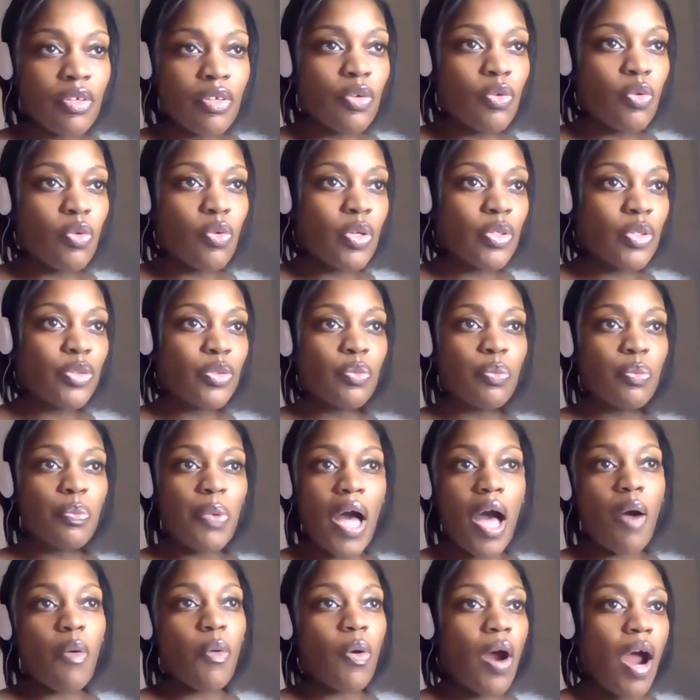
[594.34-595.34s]
going through
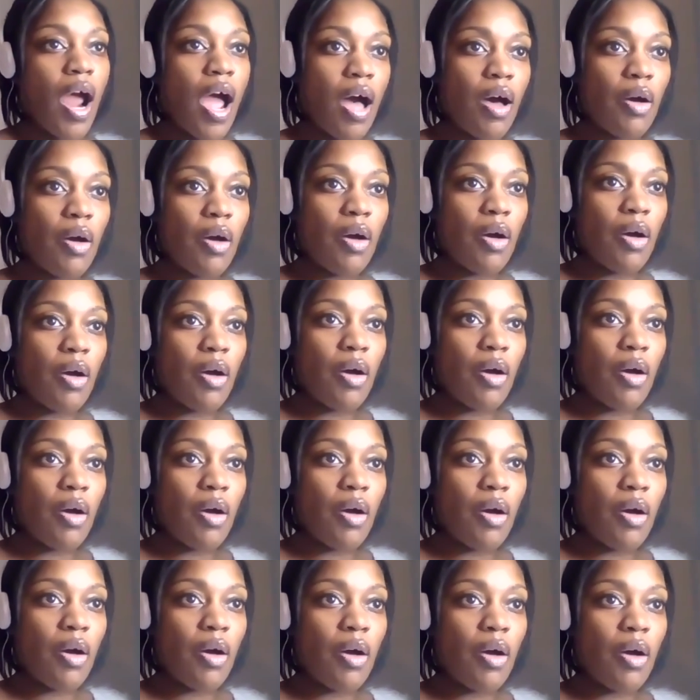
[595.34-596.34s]
power
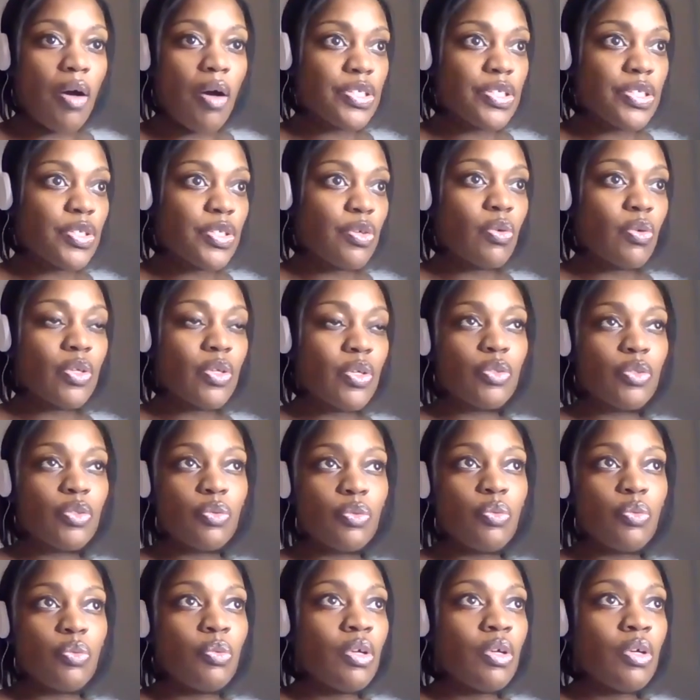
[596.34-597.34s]
outages, going
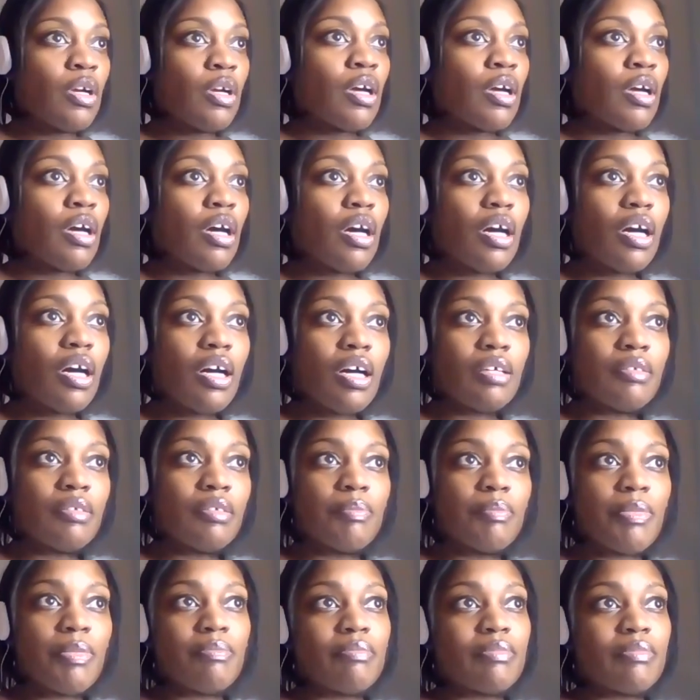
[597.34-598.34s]
through, I
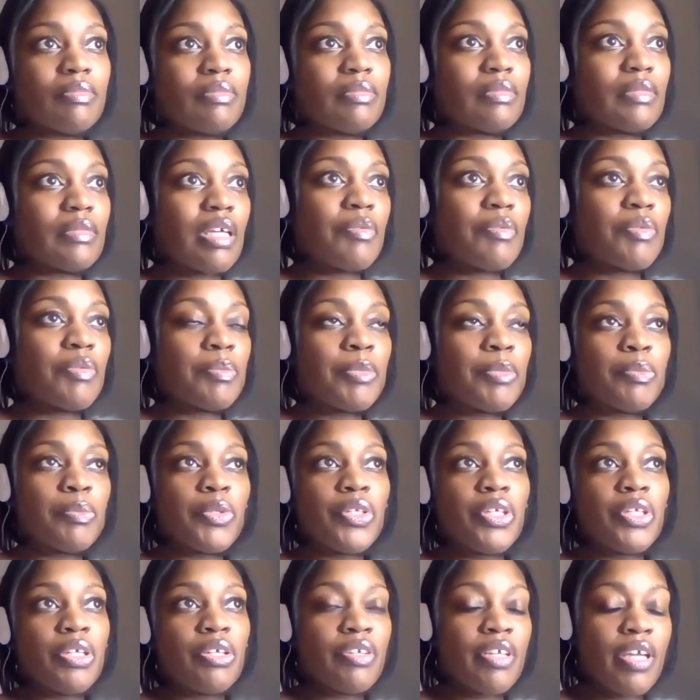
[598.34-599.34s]
remember
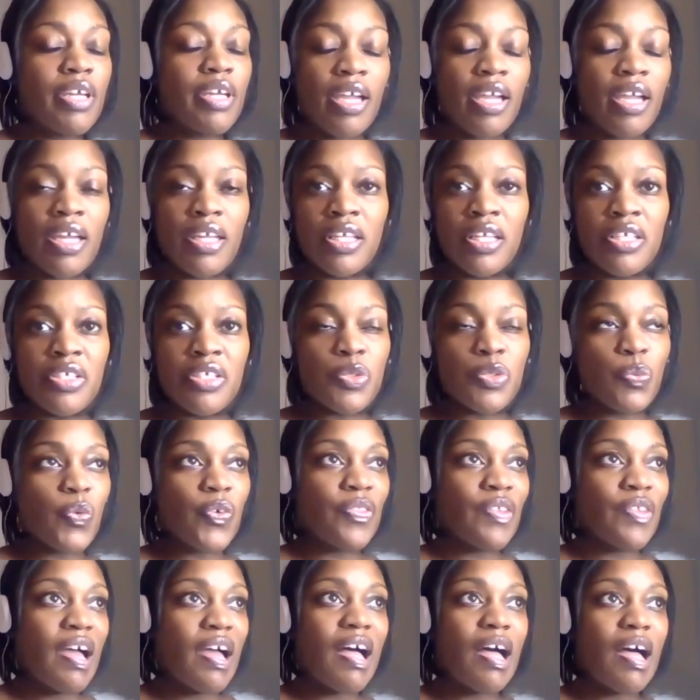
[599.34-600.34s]
here in the 80s when
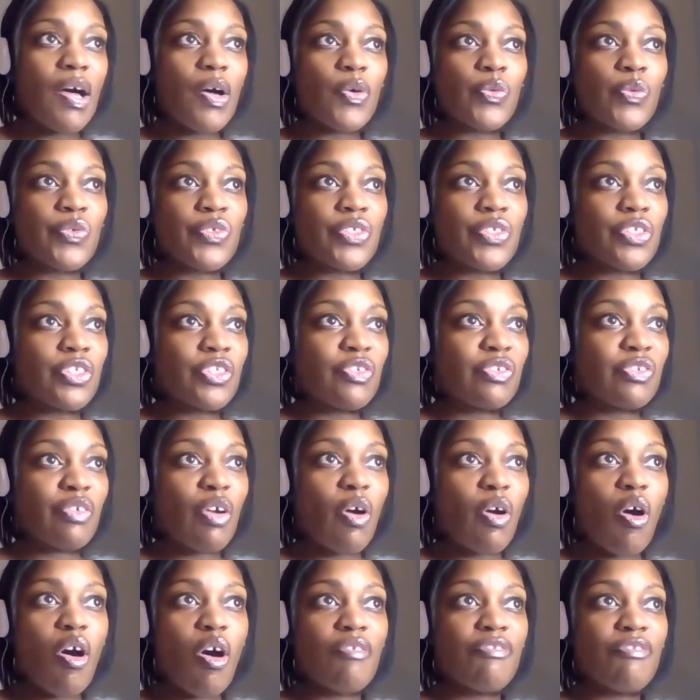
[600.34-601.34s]
the houses
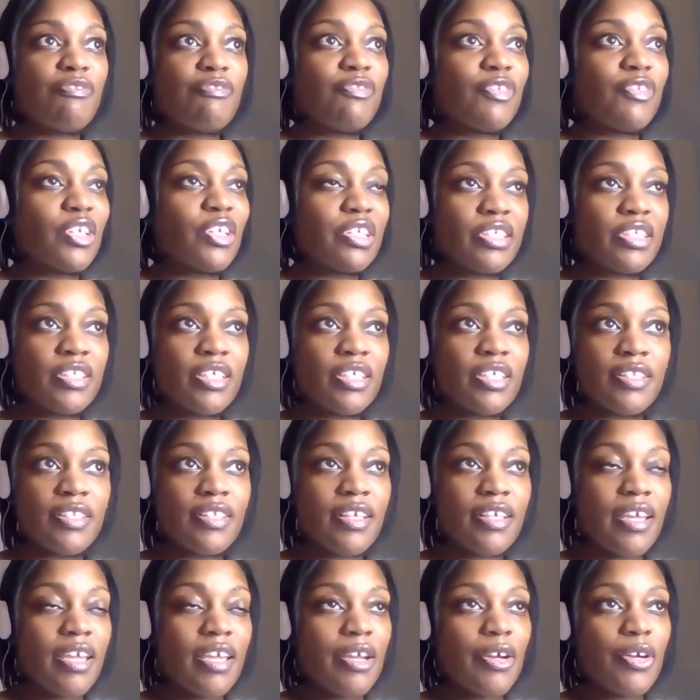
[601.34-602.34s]
all flooded
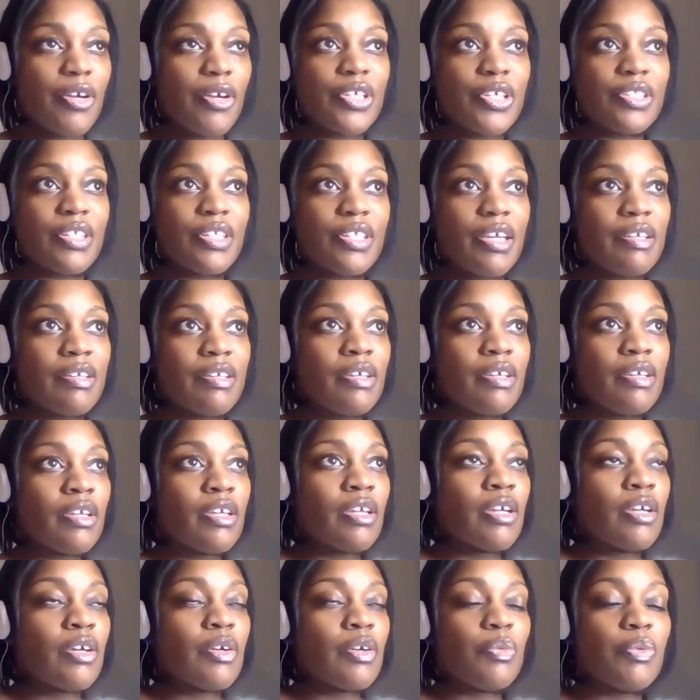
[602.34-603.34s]
the area that
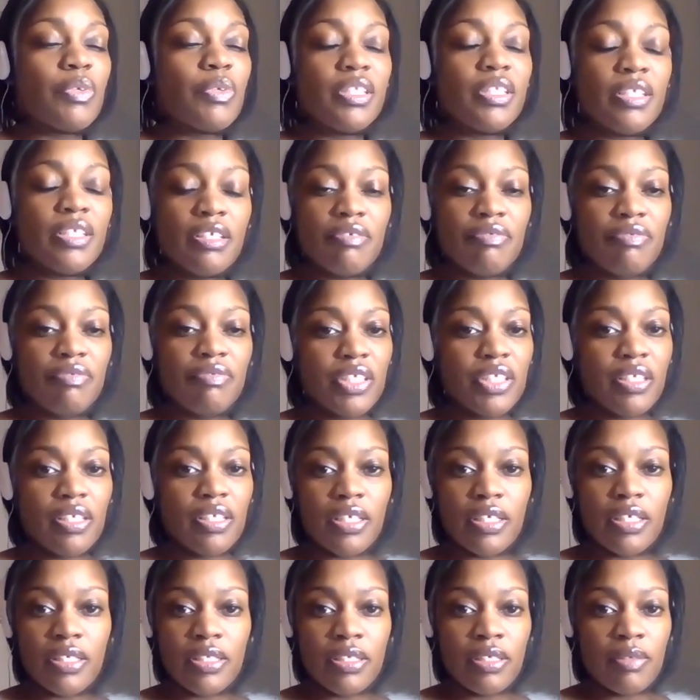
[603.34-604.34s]
we lived
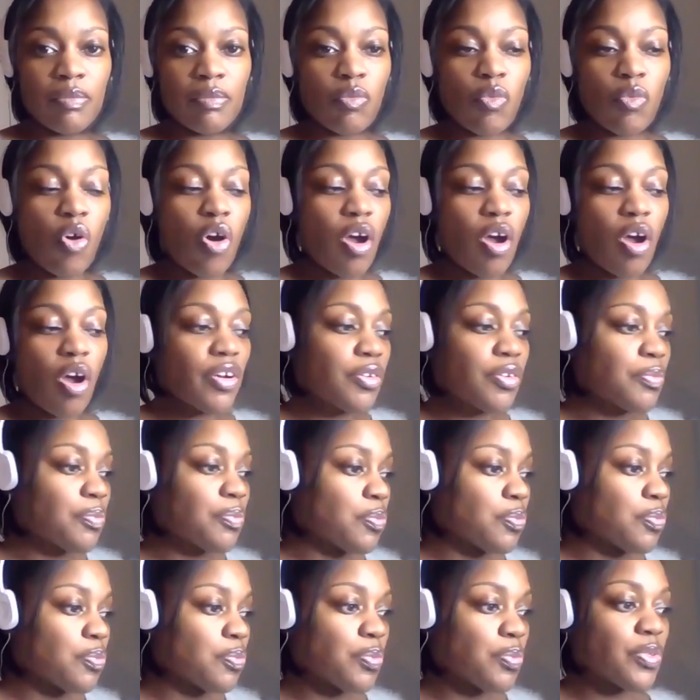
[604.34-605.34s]
in, and water
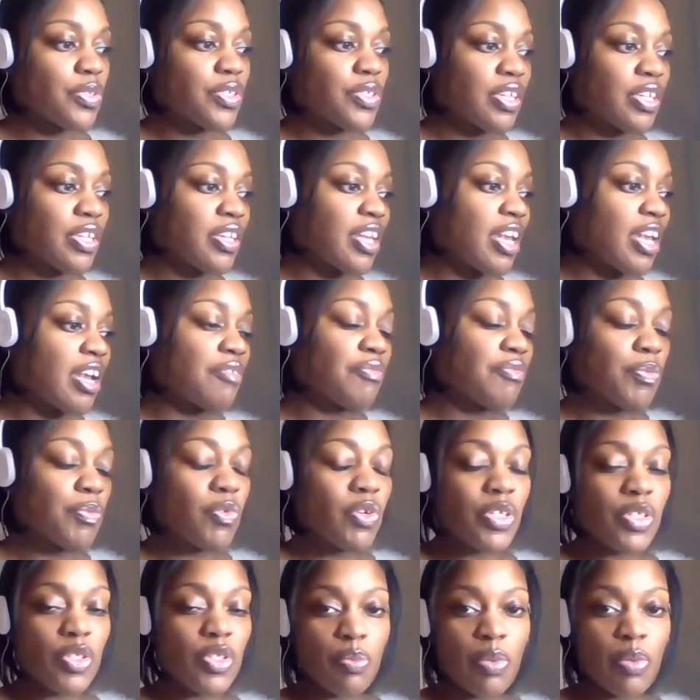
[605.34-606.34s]
was in
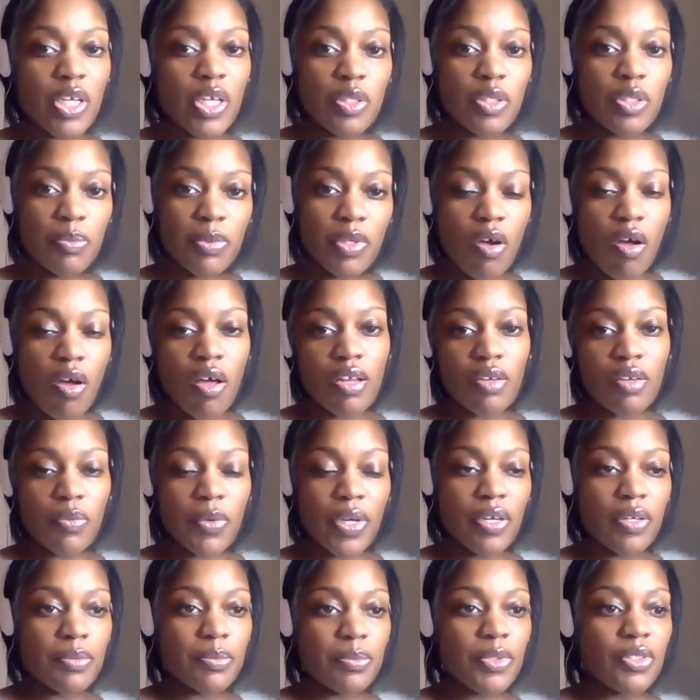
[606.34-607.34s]
everyone's basement all the
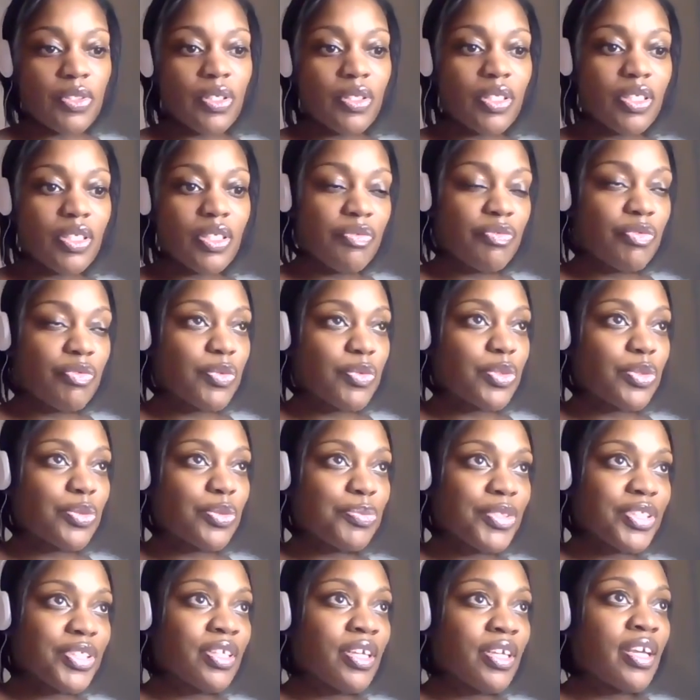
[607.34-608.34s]
way up to their living
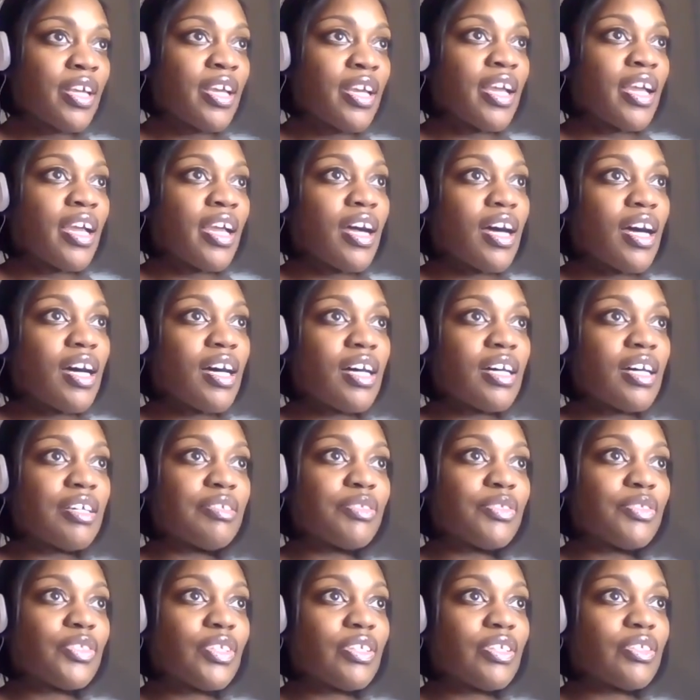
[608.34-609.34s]
rooms. And
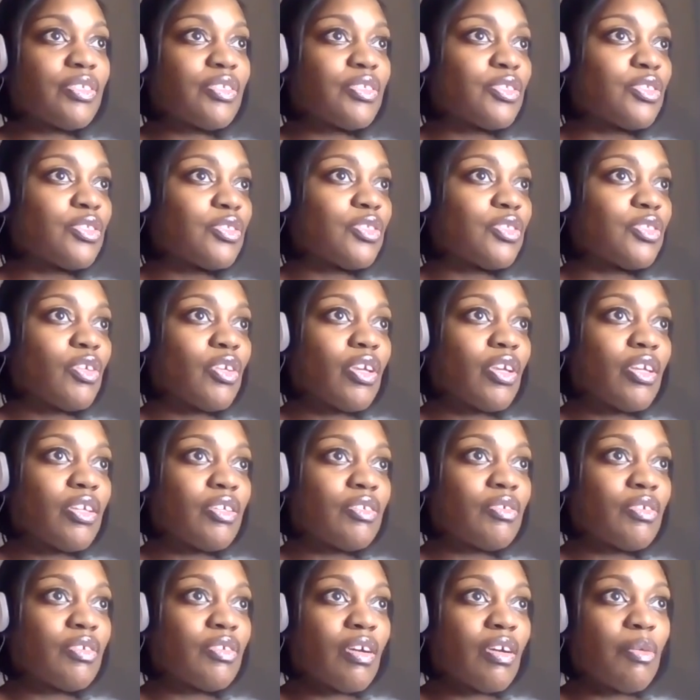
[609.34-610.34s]

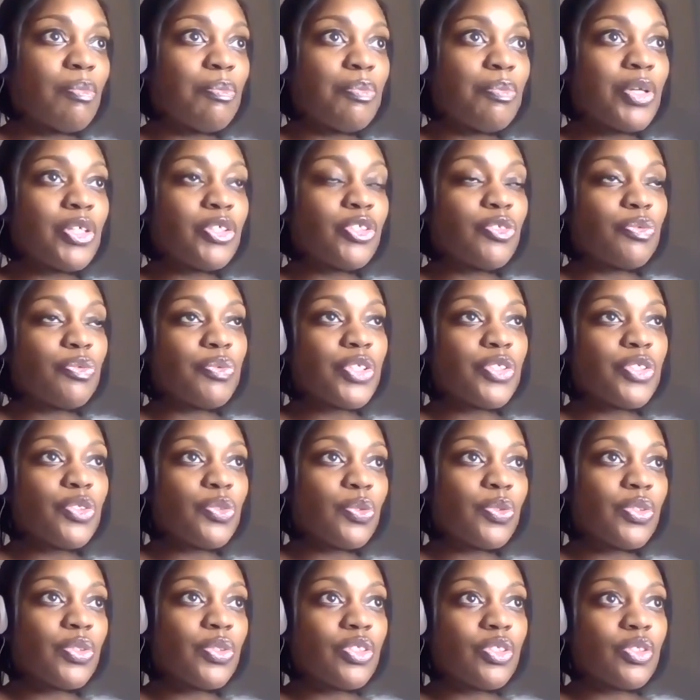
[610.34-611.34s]
a bunch of
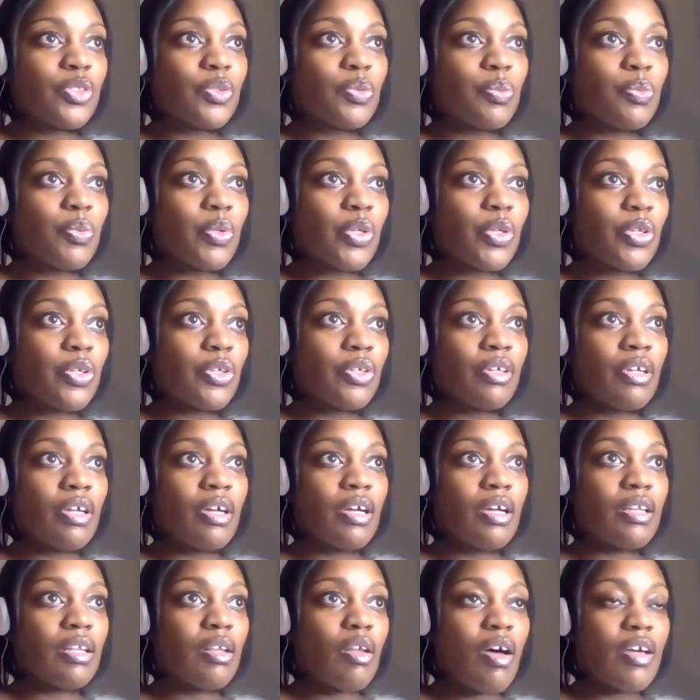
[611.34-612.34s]
resources were
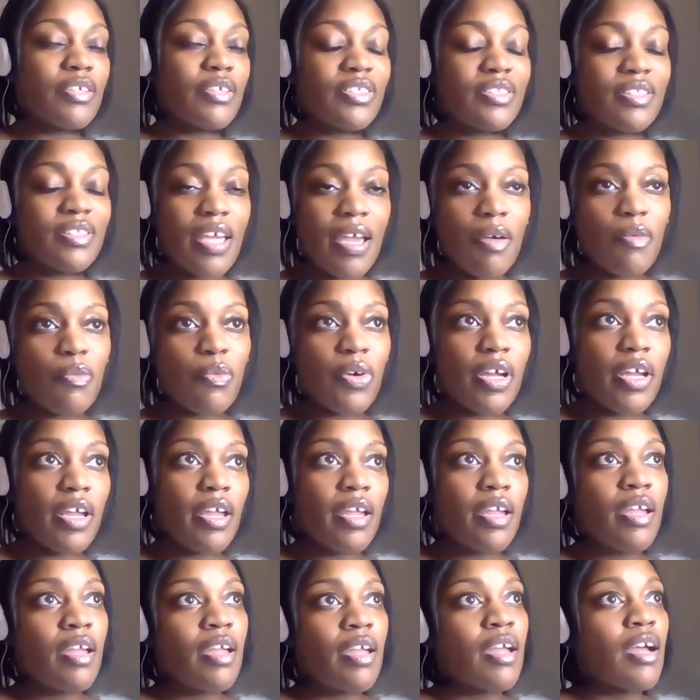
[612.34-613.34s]
lost that
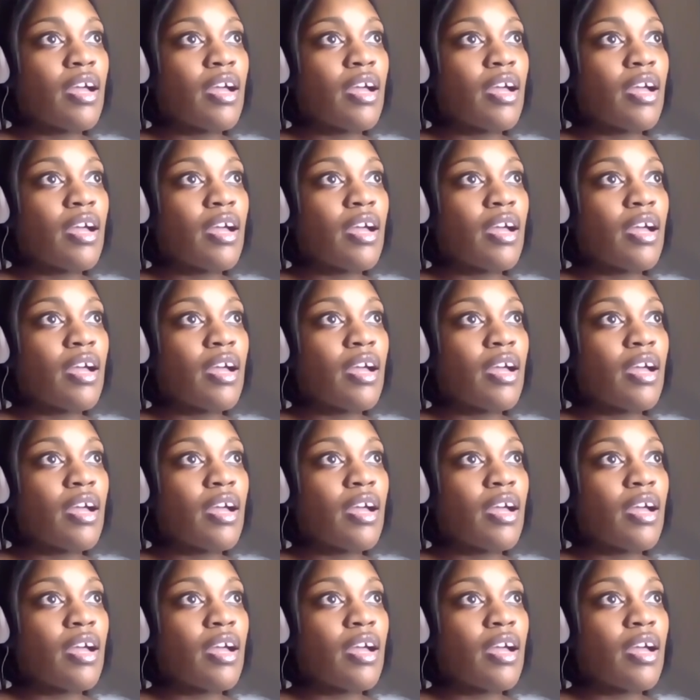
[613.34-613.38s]
way.